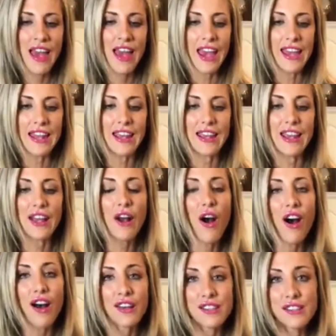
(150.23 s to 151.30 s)
and it can
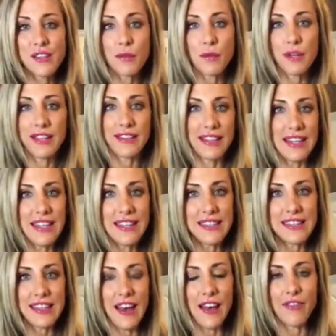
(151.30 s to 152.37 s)
cause the
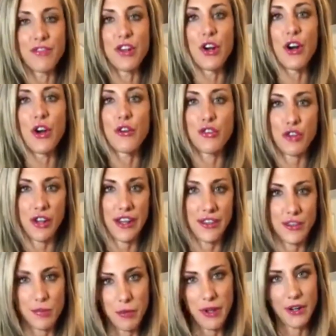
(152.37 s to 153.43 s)
release of
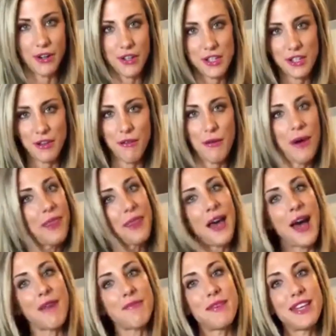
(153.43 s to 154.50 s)
neurotransmitters. And what
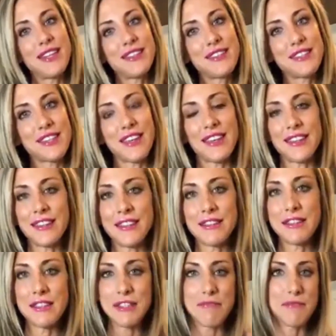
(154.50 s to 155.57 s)
that means
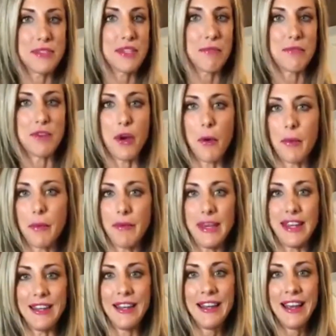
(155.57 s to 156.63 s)
is some
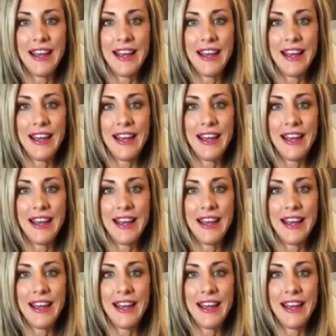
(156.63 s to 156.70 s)
dopamine.